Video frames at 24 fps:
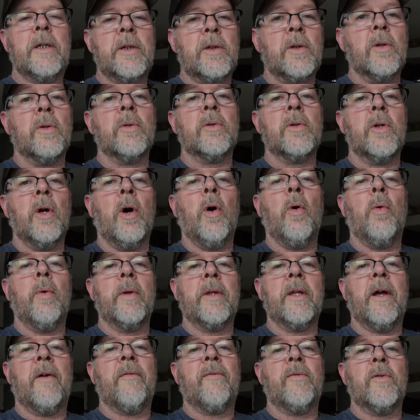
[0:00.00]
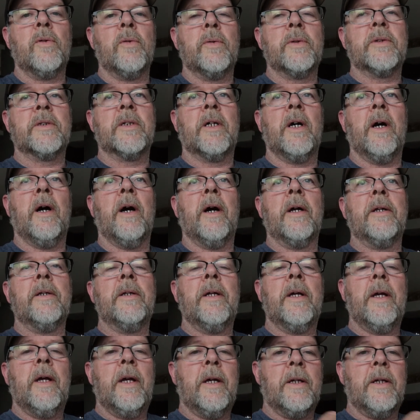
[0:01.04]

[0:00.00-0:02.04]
You'll know when that fluid's gone.